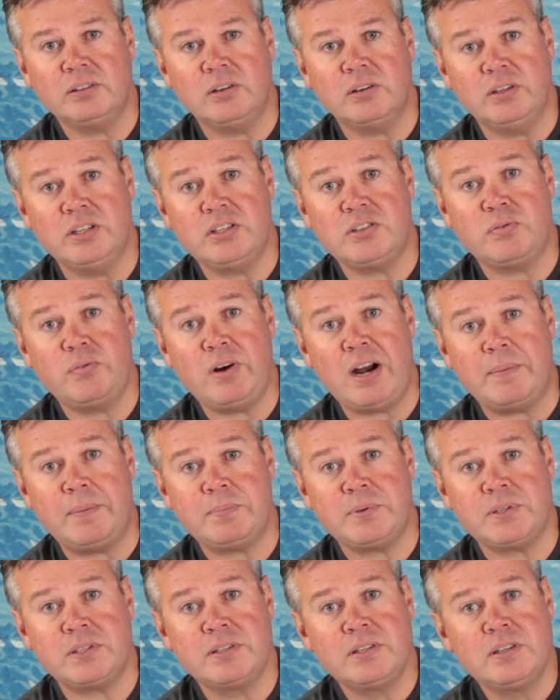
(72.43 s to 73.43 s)
on its
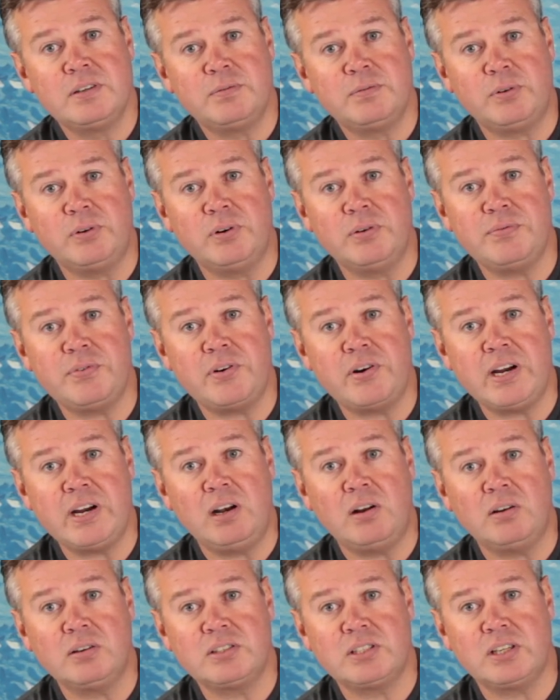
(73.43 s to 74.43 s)
wraps for a very
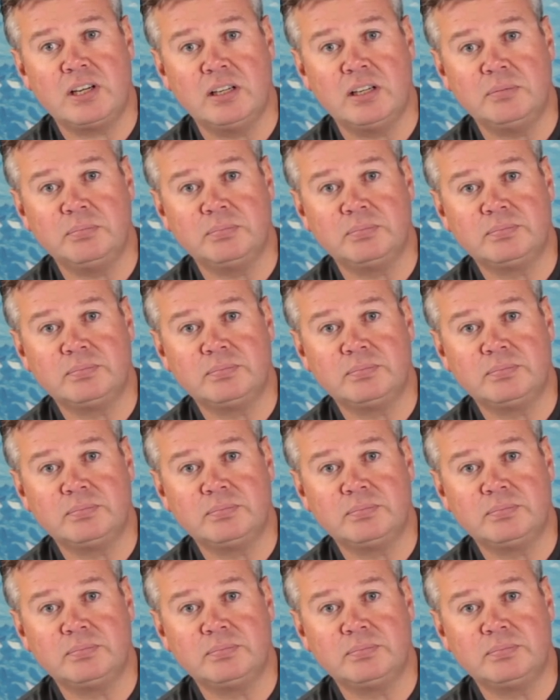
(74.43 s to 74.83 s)
long time.